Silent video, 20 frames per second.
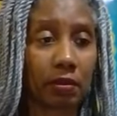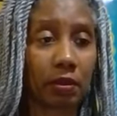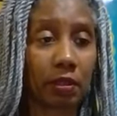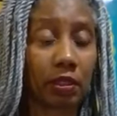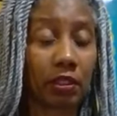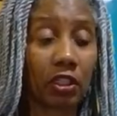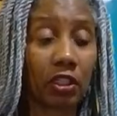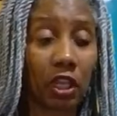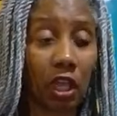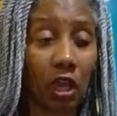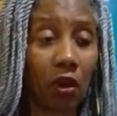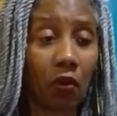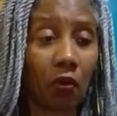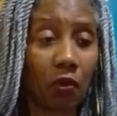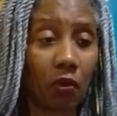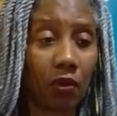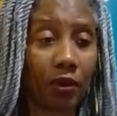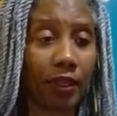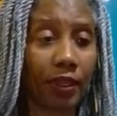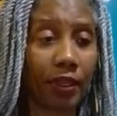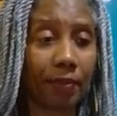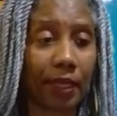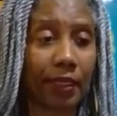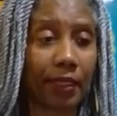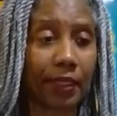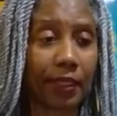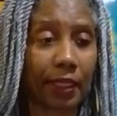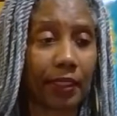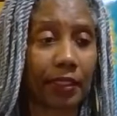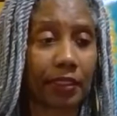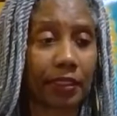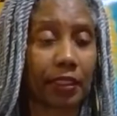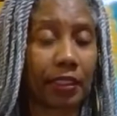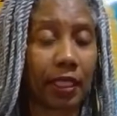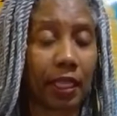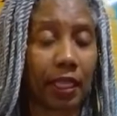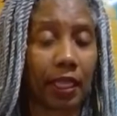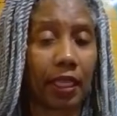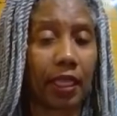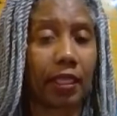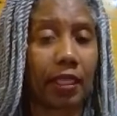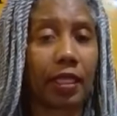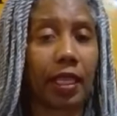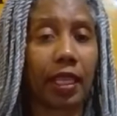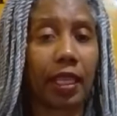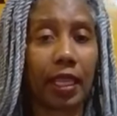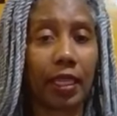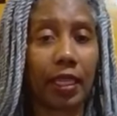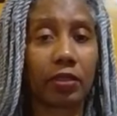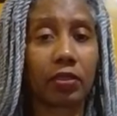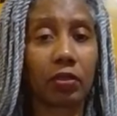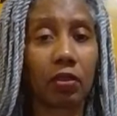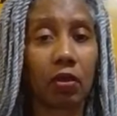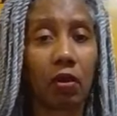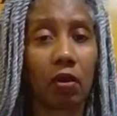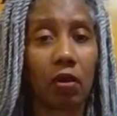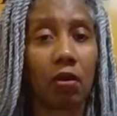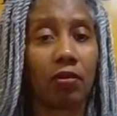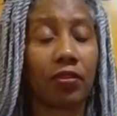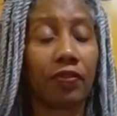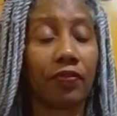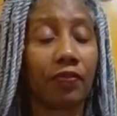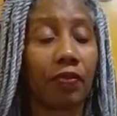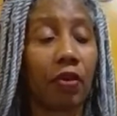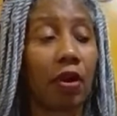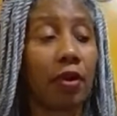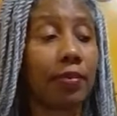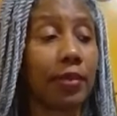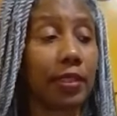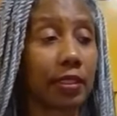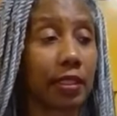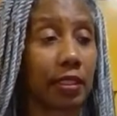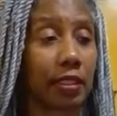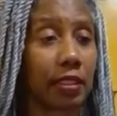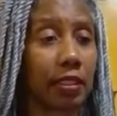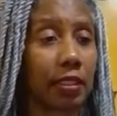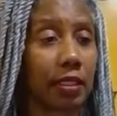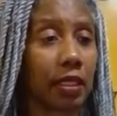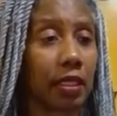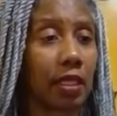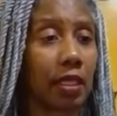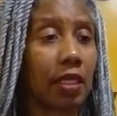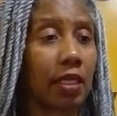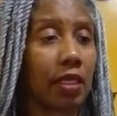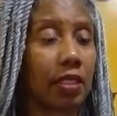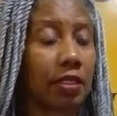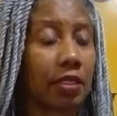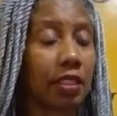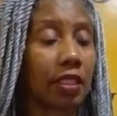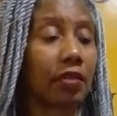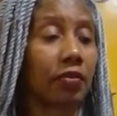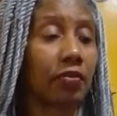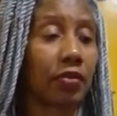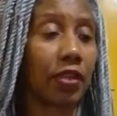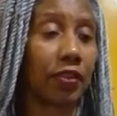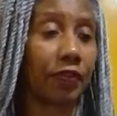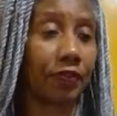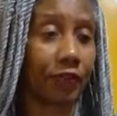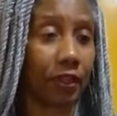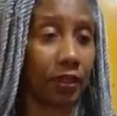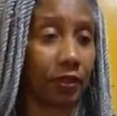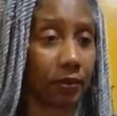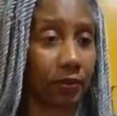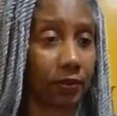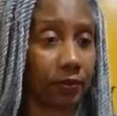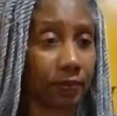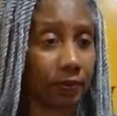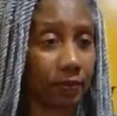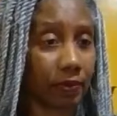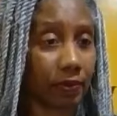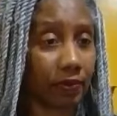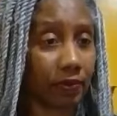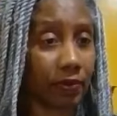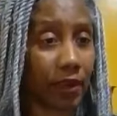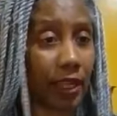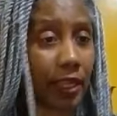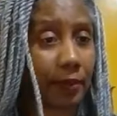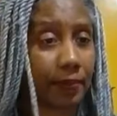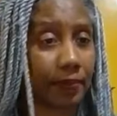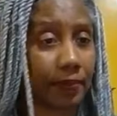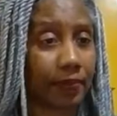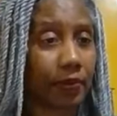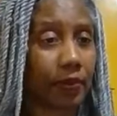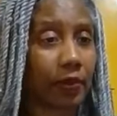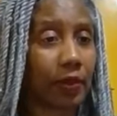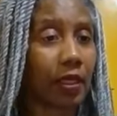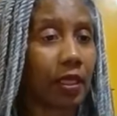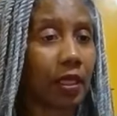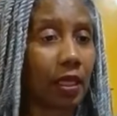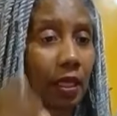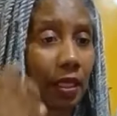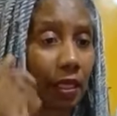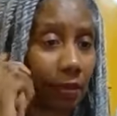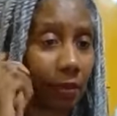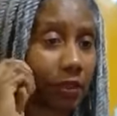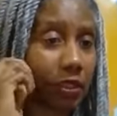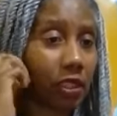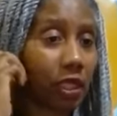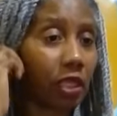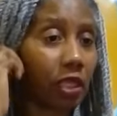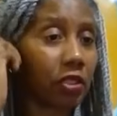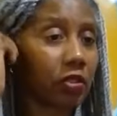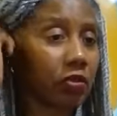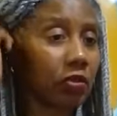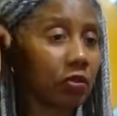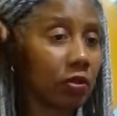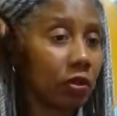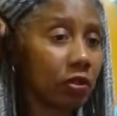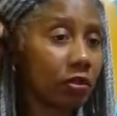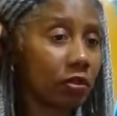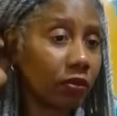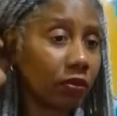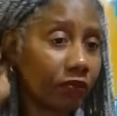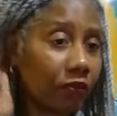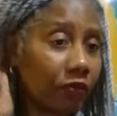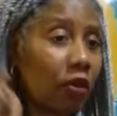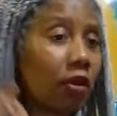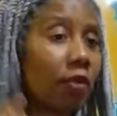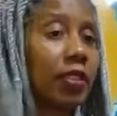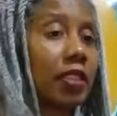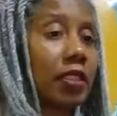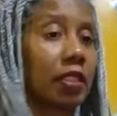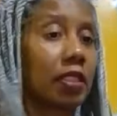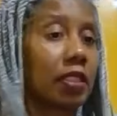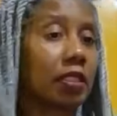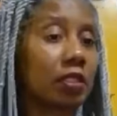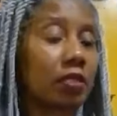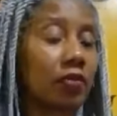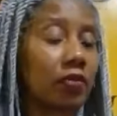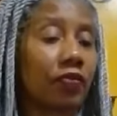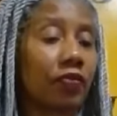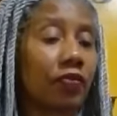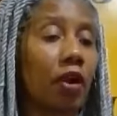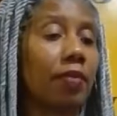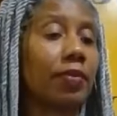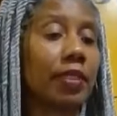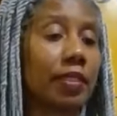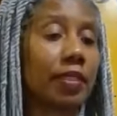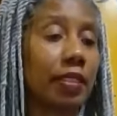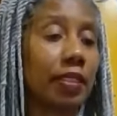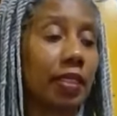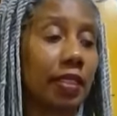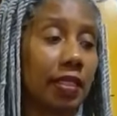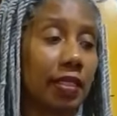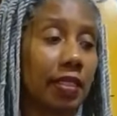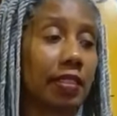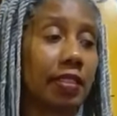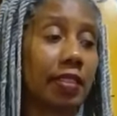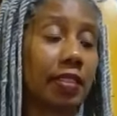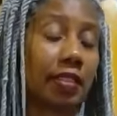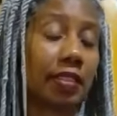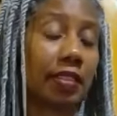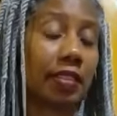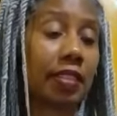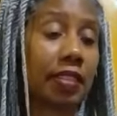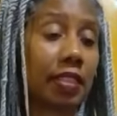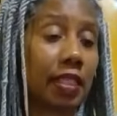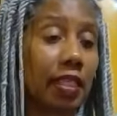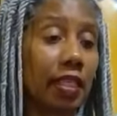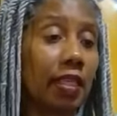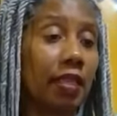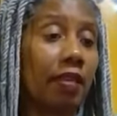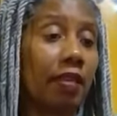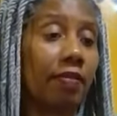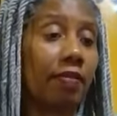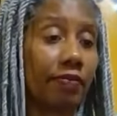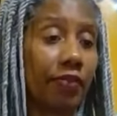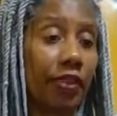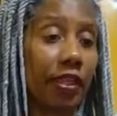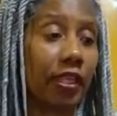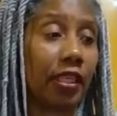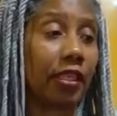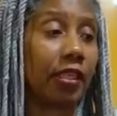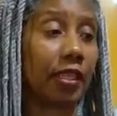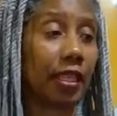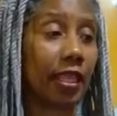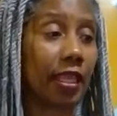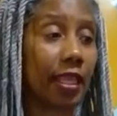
low on their medication and they had to call the pharmacist to get a refill, right? And I'm gonna tell you the pharmacy. The pharmacy is CVS.